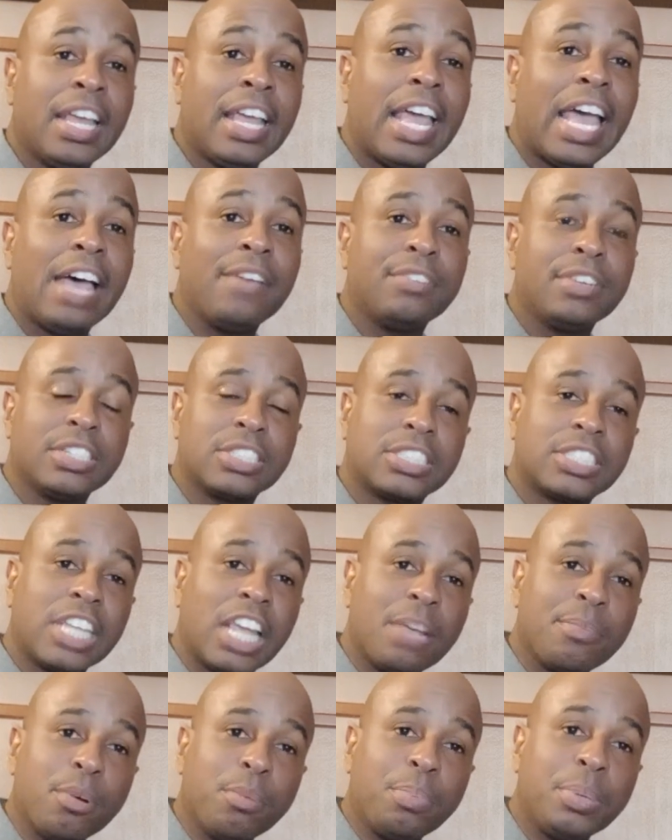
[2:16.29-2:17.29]
Having a
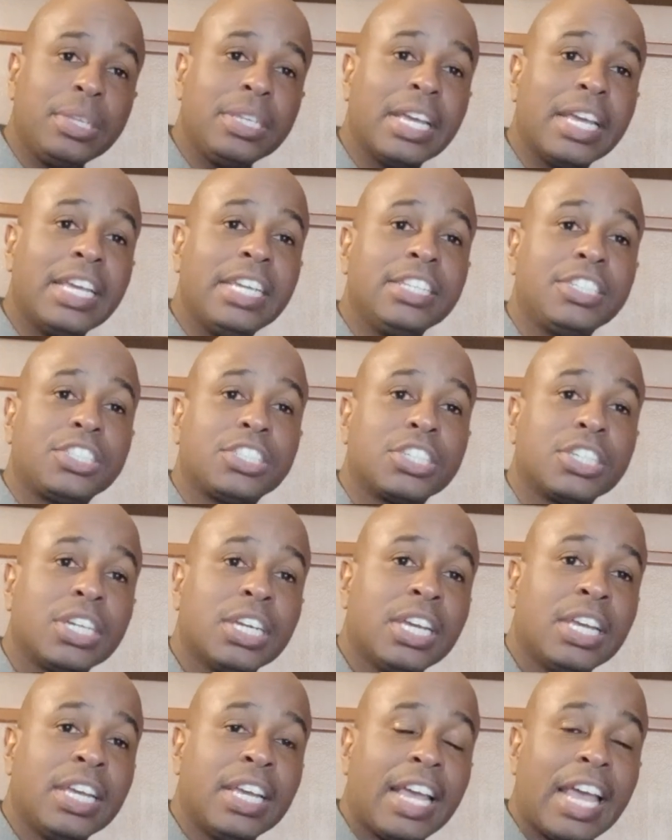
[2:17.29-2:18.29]
stable pH,
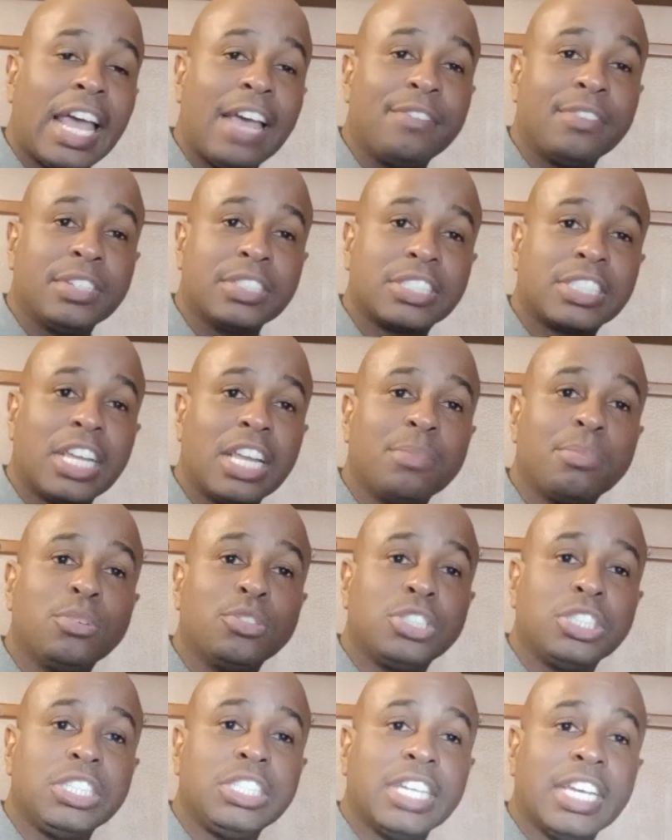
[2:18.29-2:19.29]
having a stable
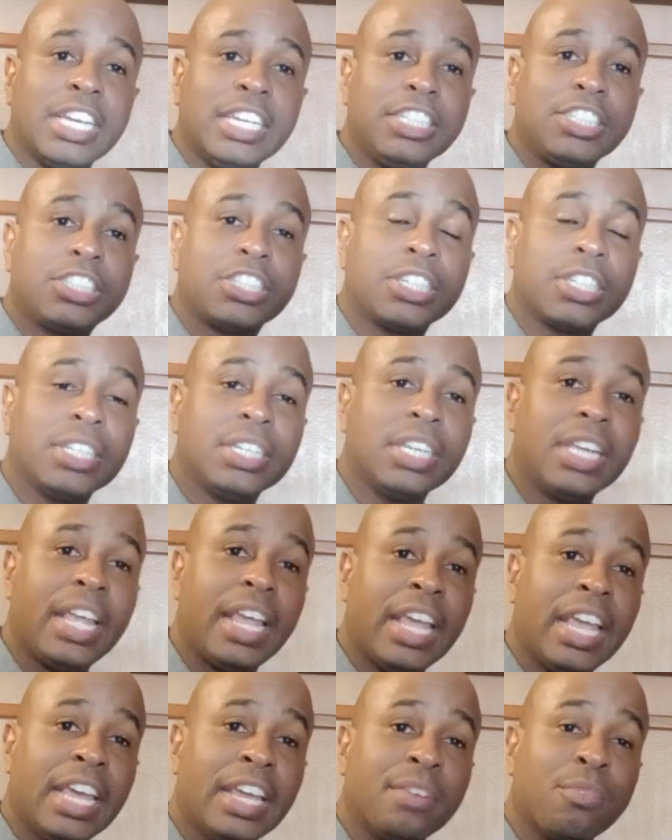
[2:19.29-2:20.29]
GH,
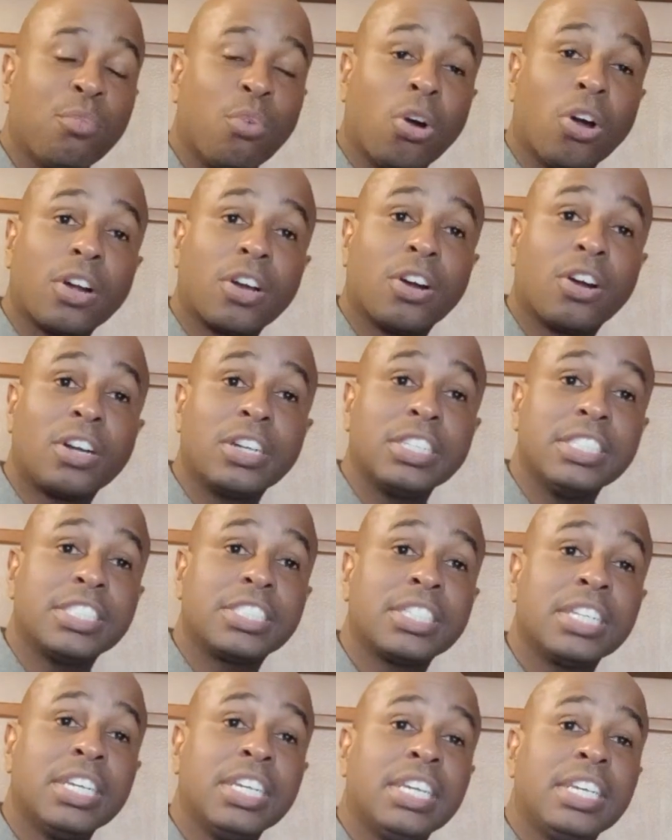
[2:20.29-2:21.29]
and water hardness,